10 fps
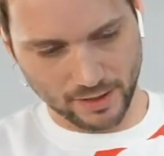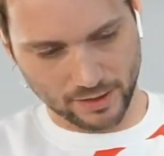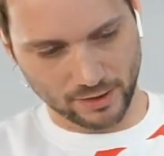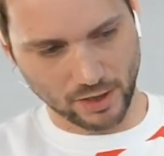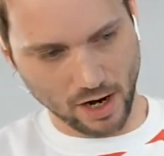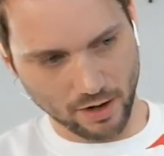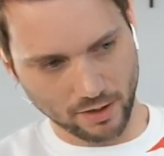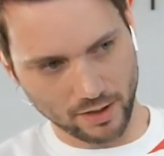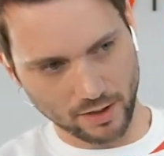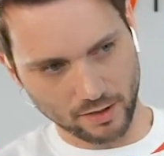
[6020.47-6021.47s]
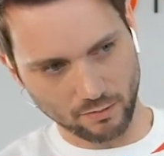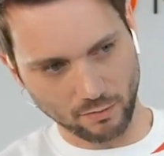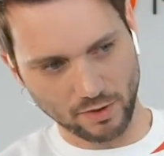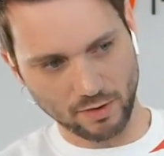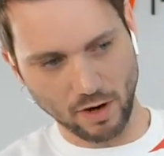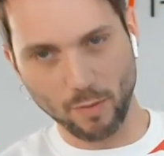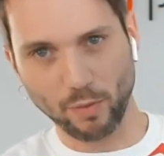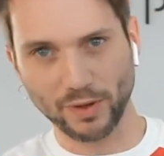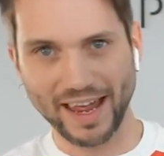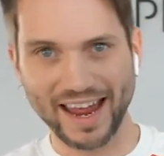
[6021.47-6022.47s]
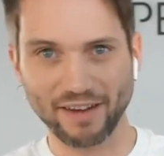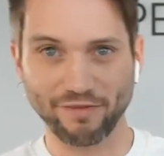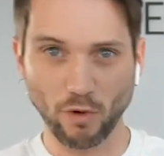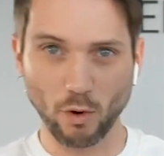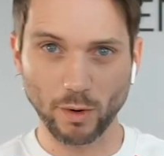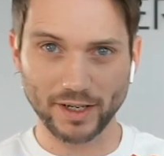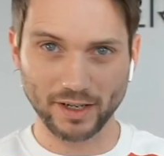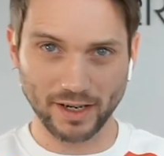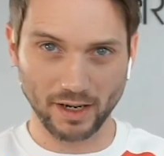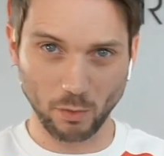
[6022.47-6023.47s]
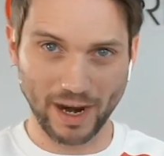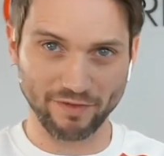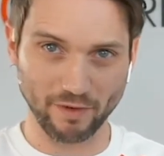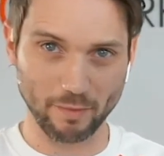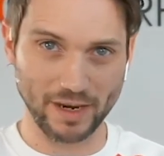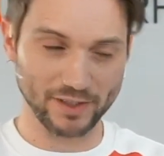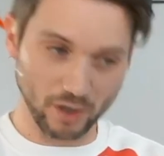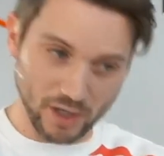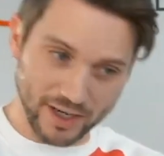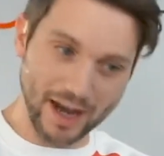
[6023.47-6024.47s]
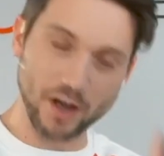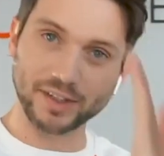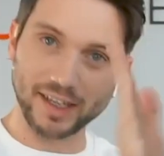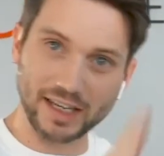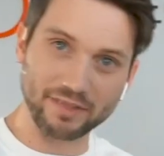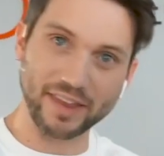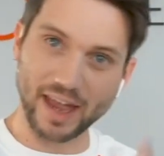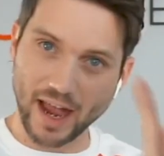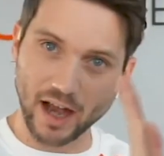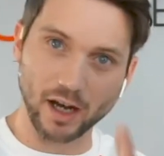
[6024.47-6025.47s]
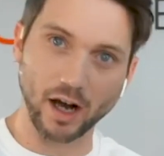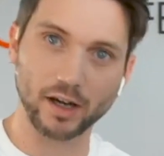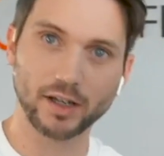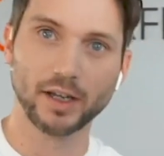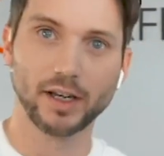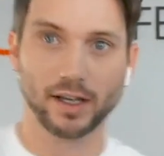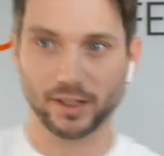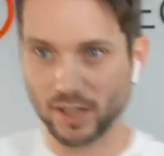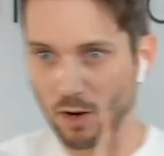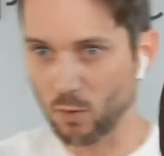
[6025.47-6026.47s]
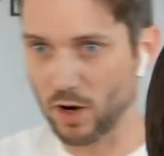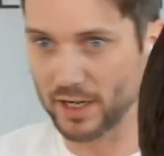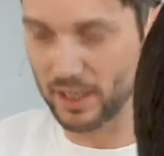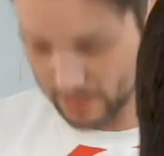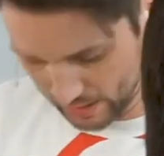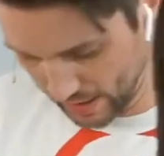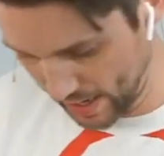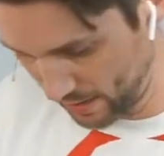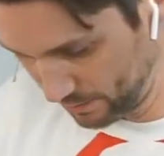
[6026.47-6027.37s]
So, I put the head forward and away from me so I can get underneath the haircut and start working under there.